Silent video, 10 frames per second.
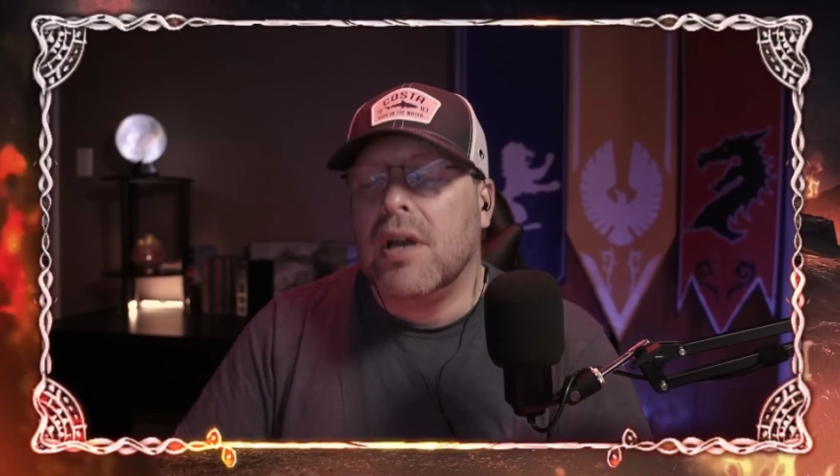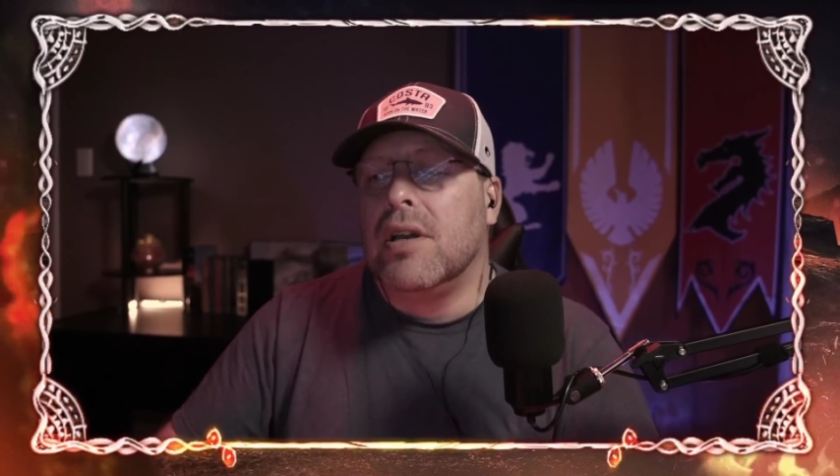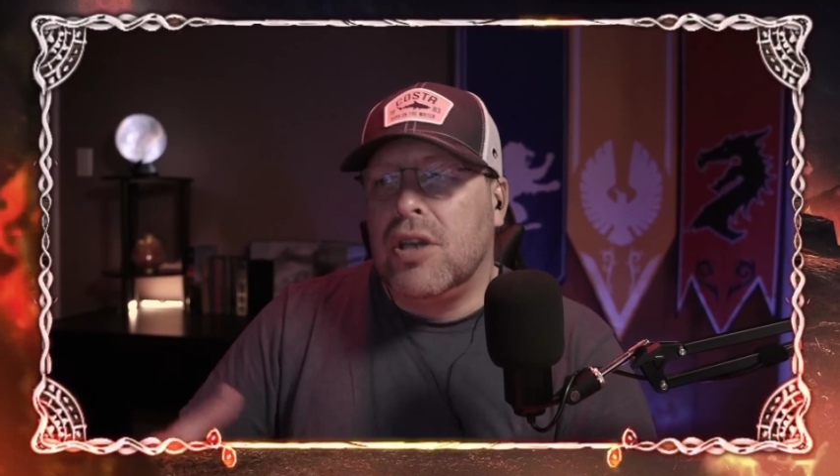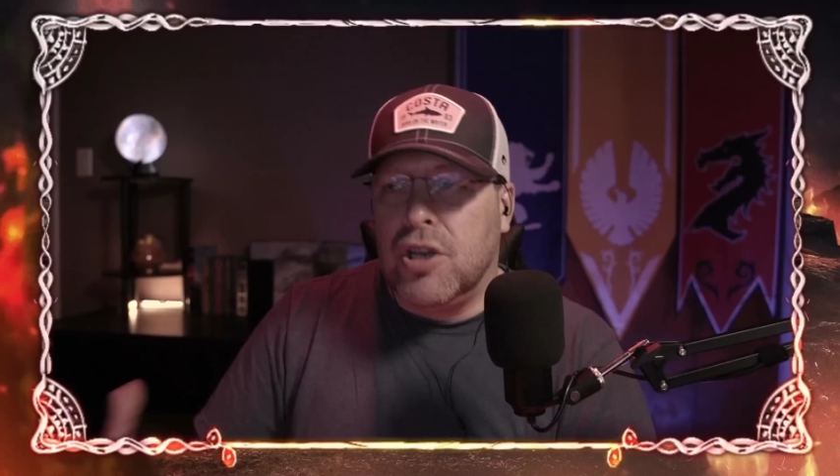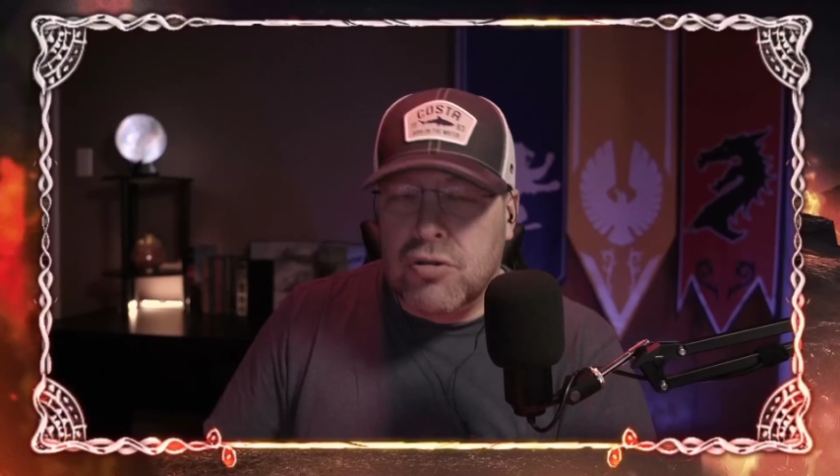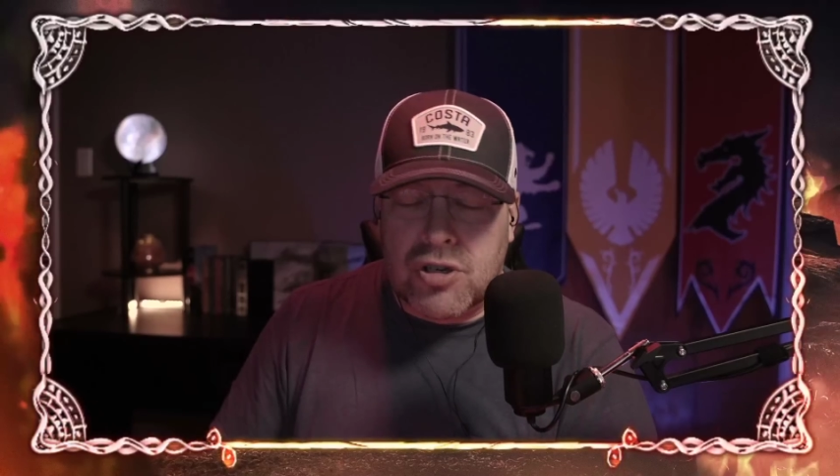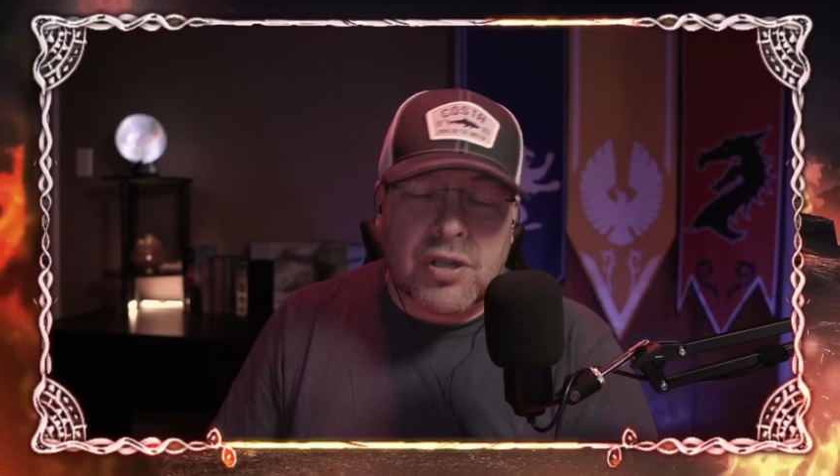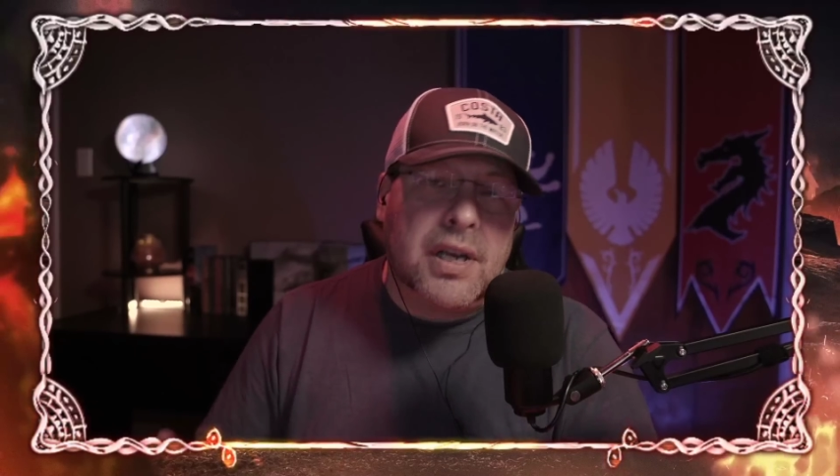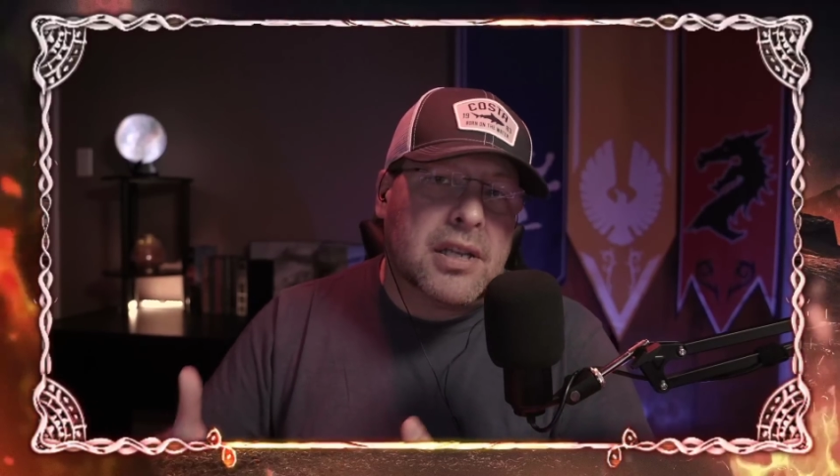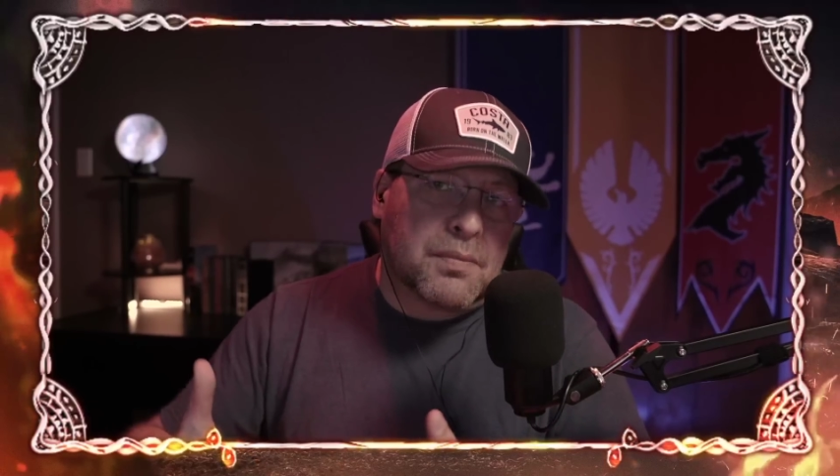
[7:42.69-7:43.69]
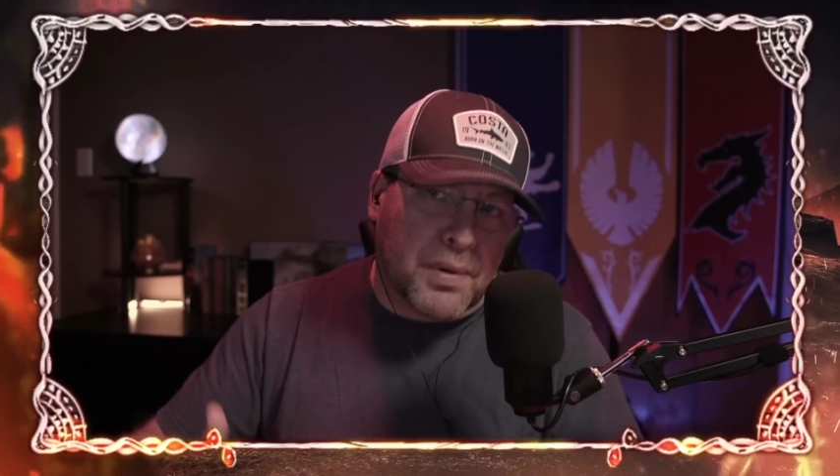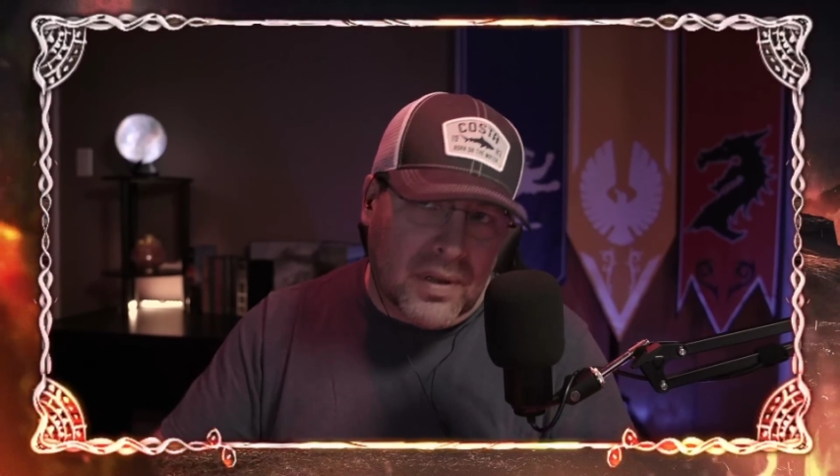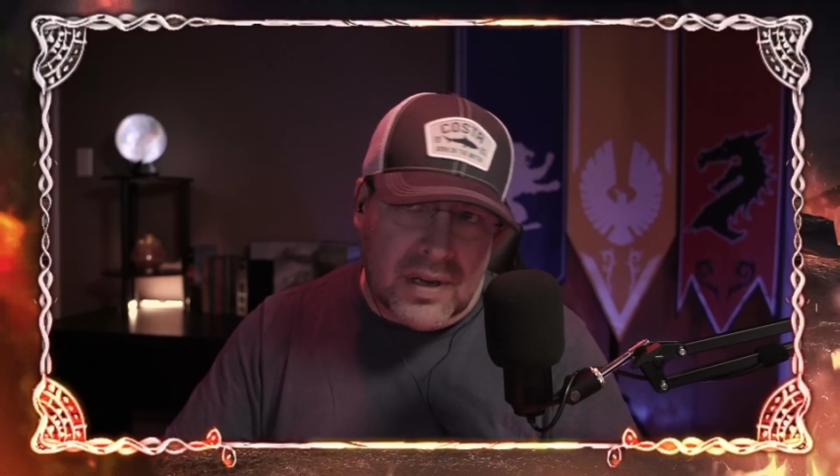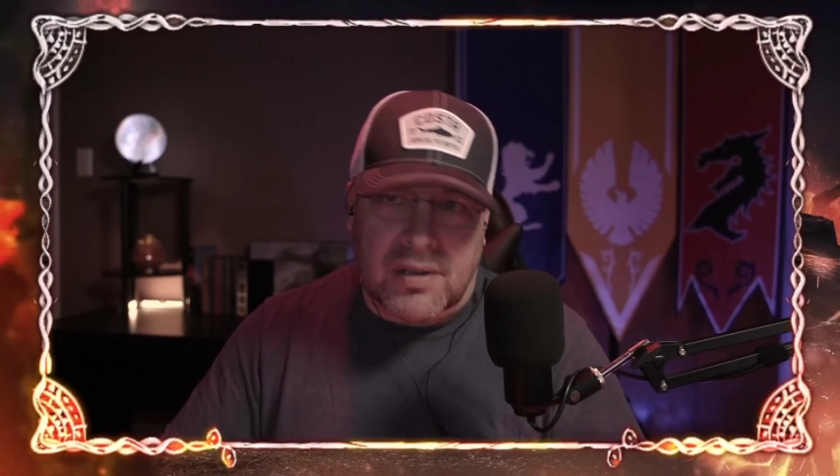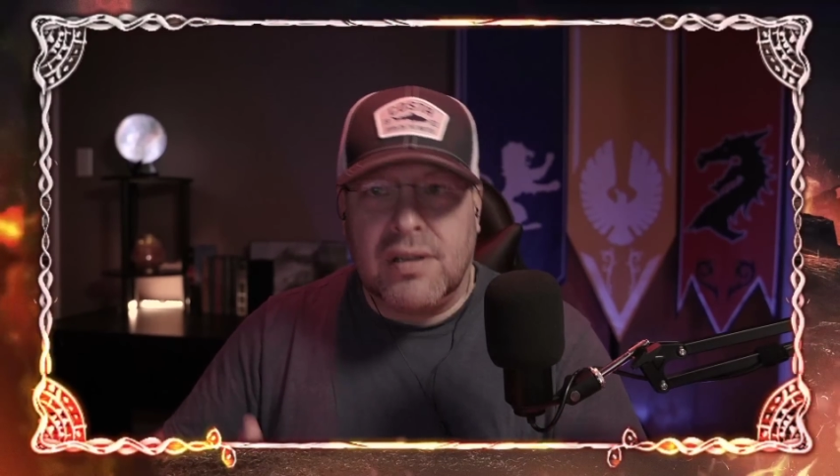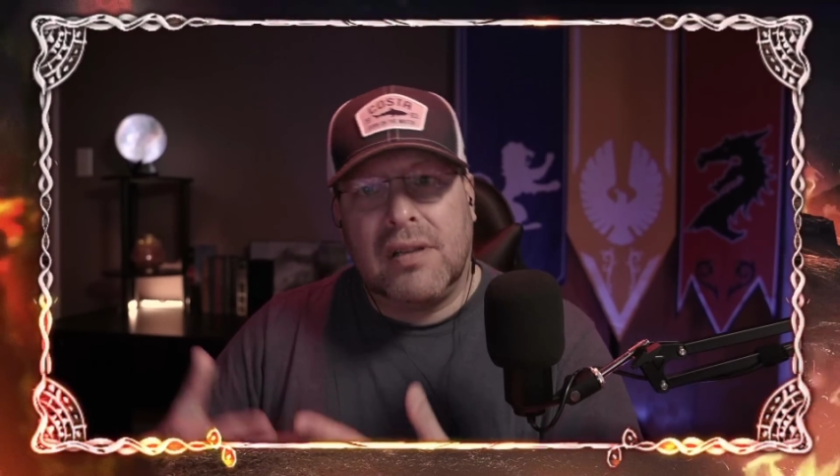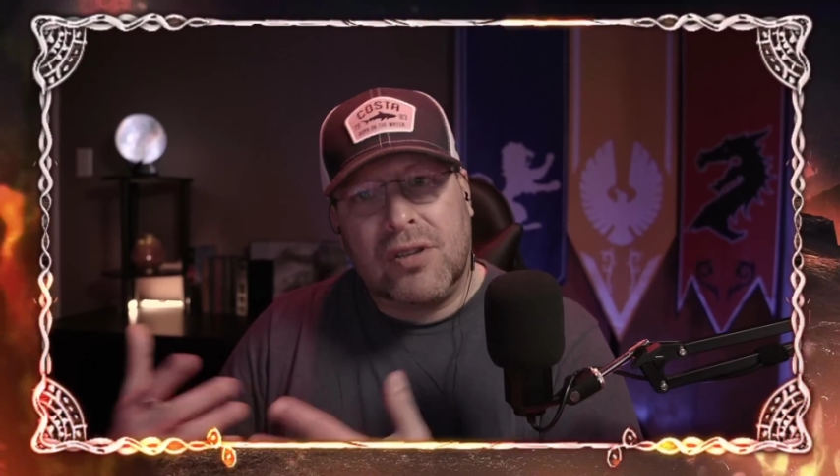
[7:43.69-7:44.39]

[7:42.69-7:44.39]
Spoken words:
Usually it's political